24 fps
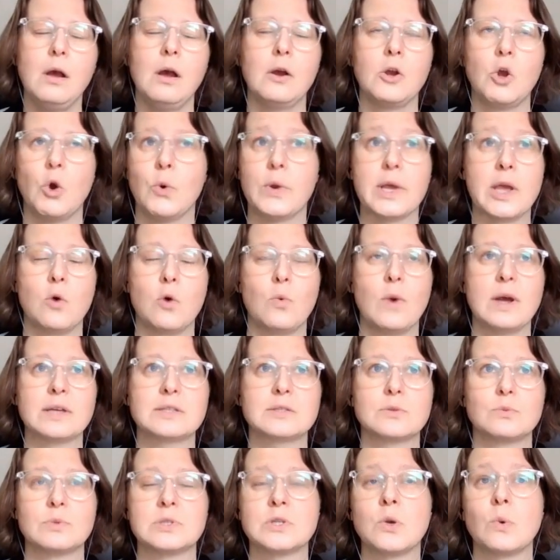going out
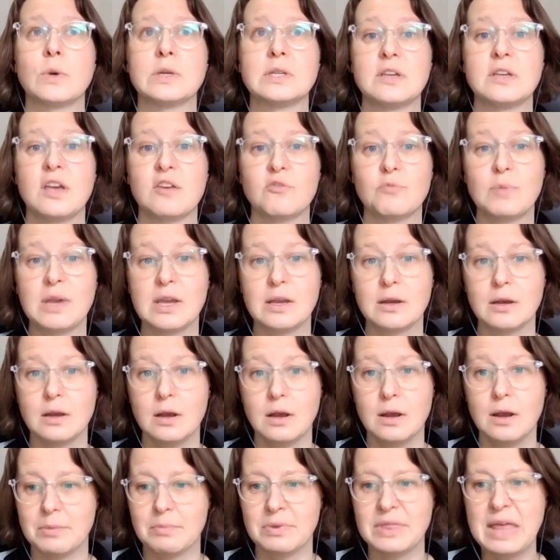west was going to give me.
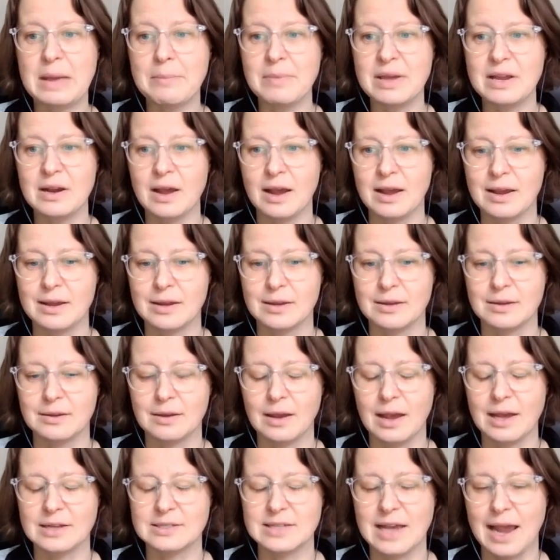But that meant I
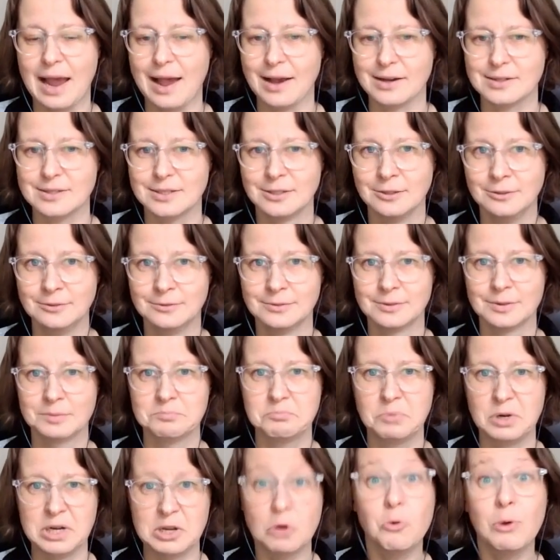had to act
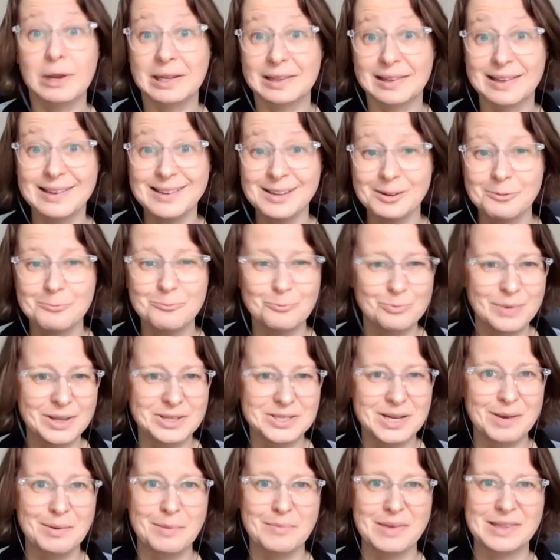pretty quickly by the
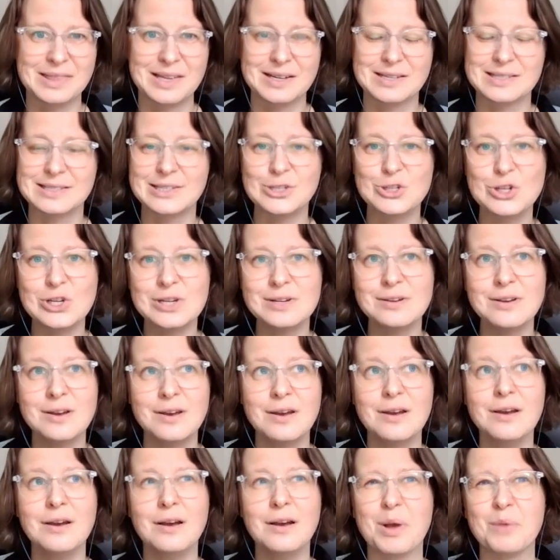time I made that decision.
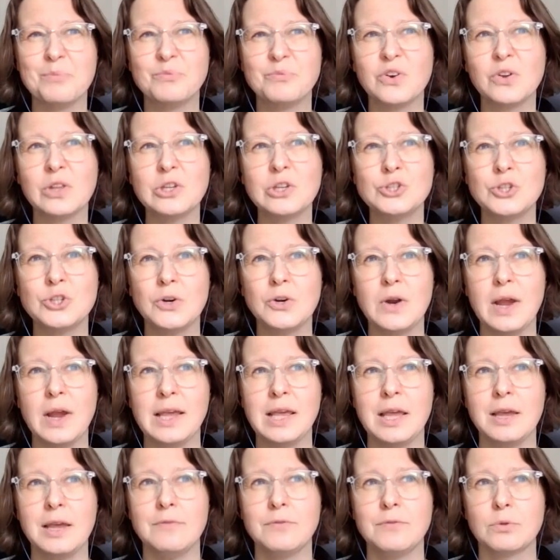I'm fairly sure I
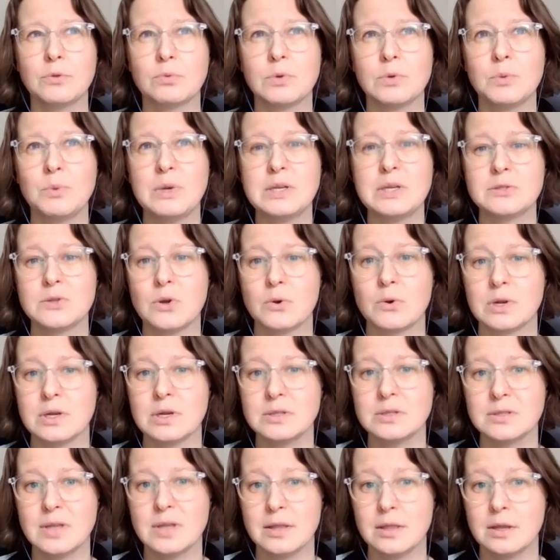gave 3 weeks
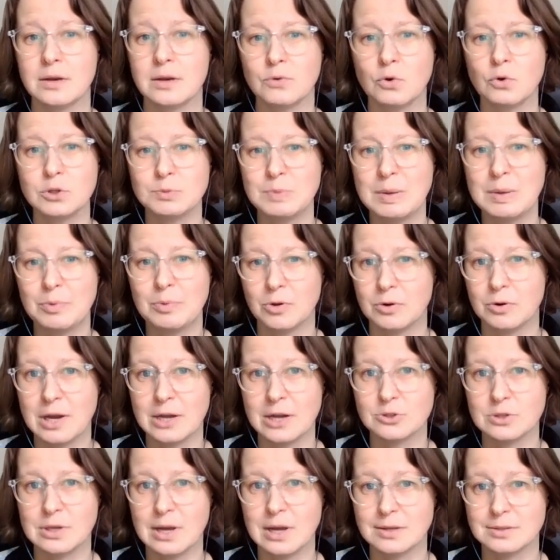notice. And then of course people are
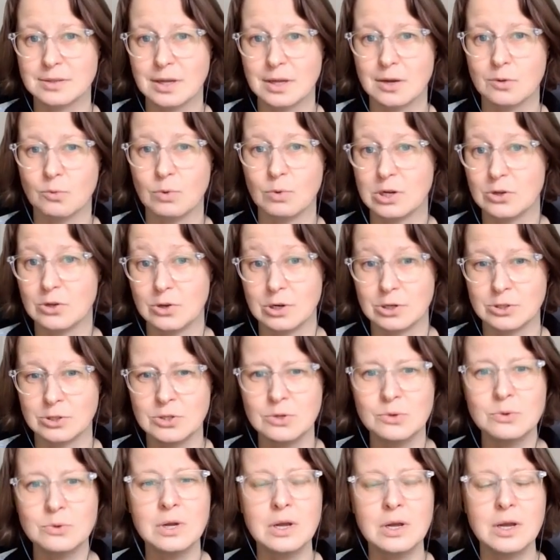naturally asking, what are you going to
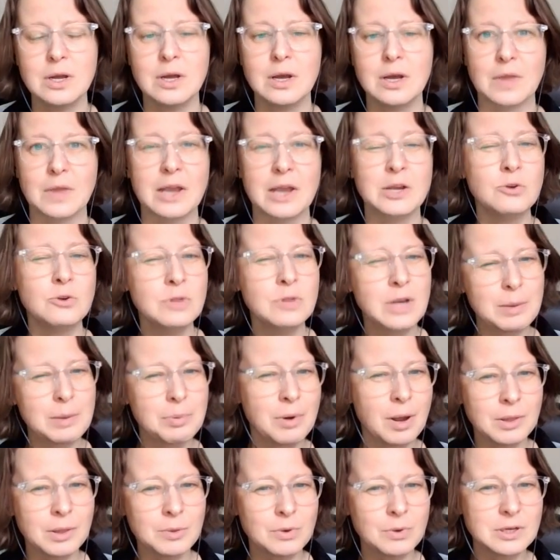do? I knew that I
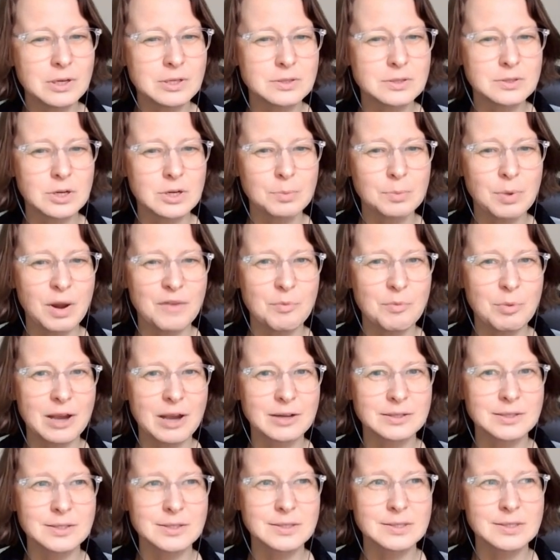probably wanted to start a private
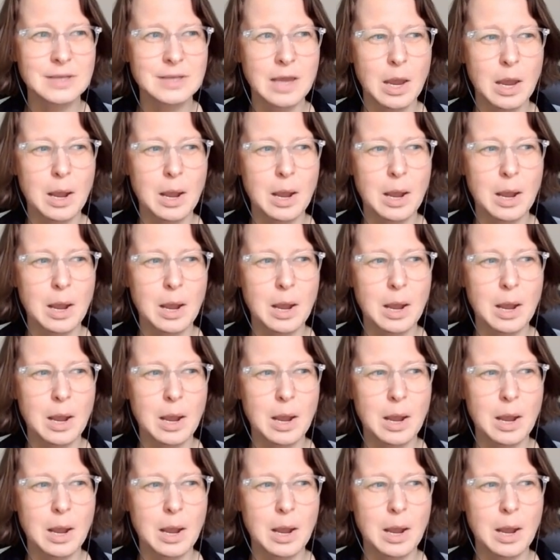practice,